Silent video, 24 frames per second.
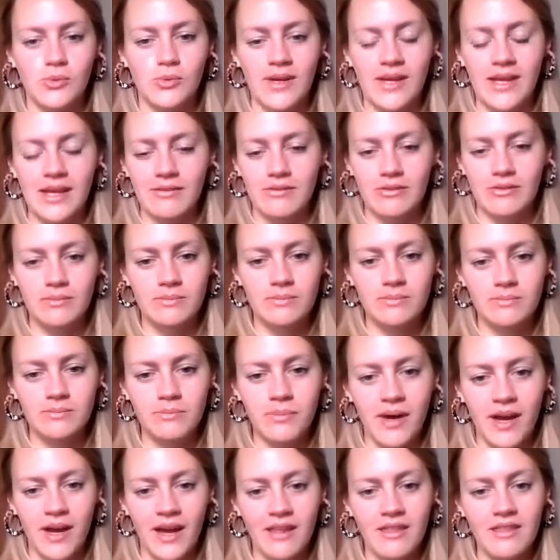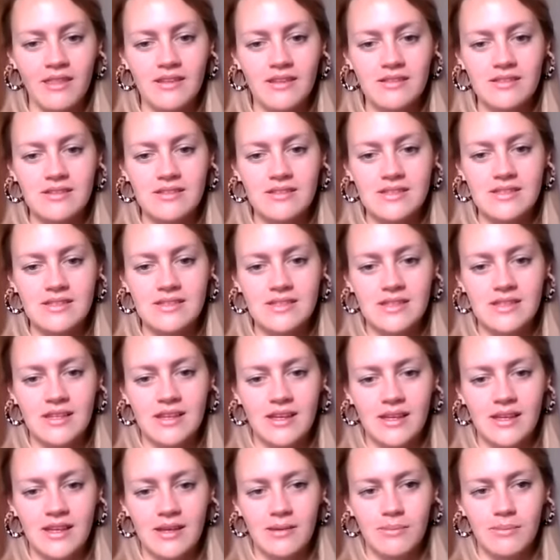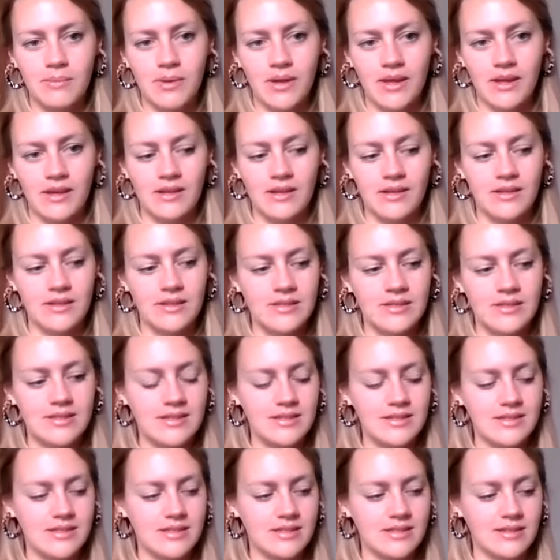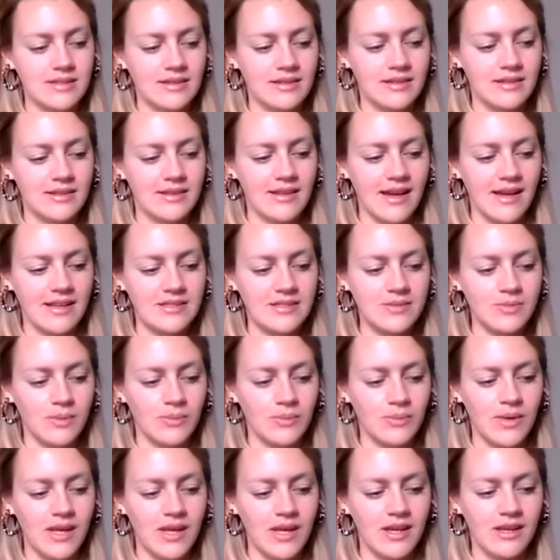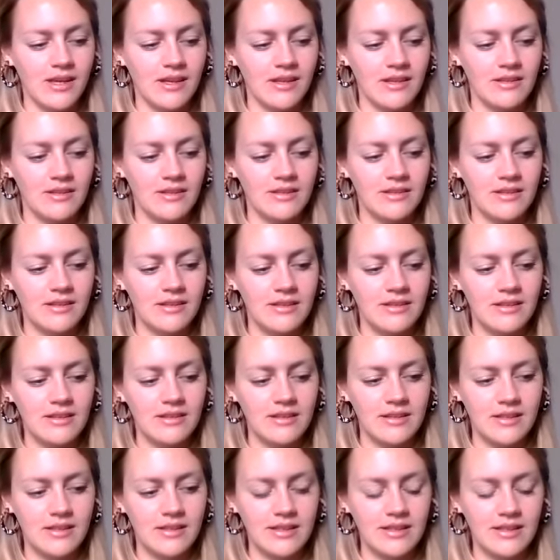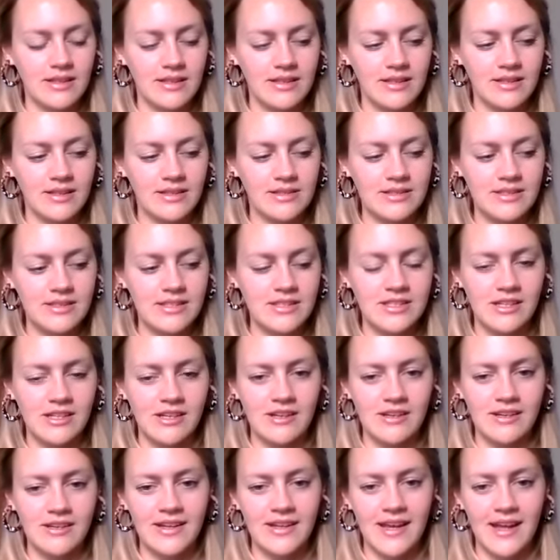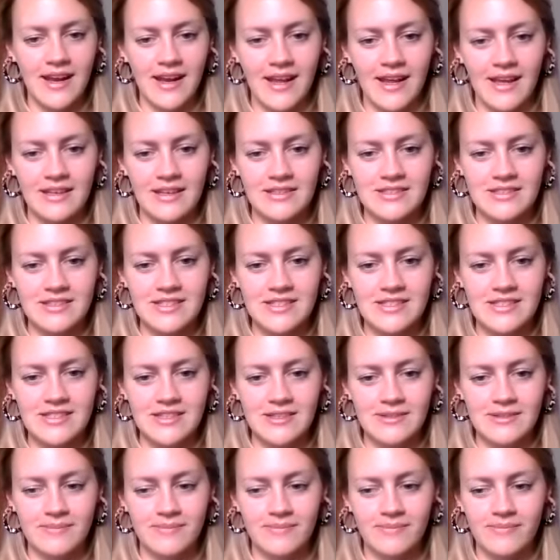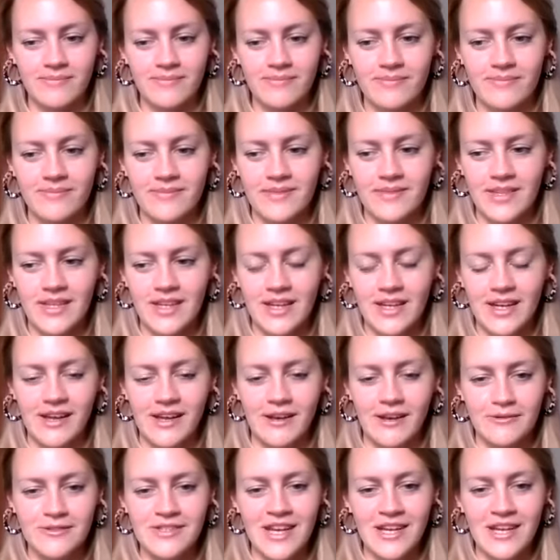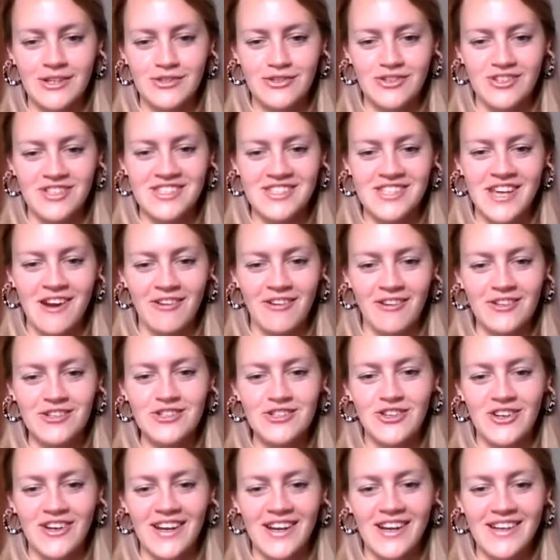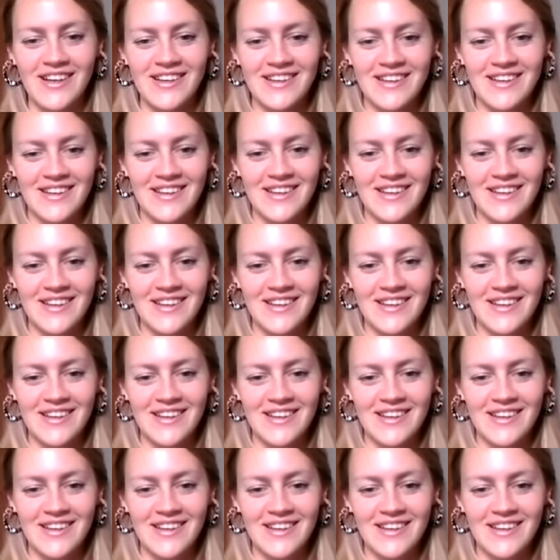or we're given by others, because that's when we can start getting into some kind of dangerous territory,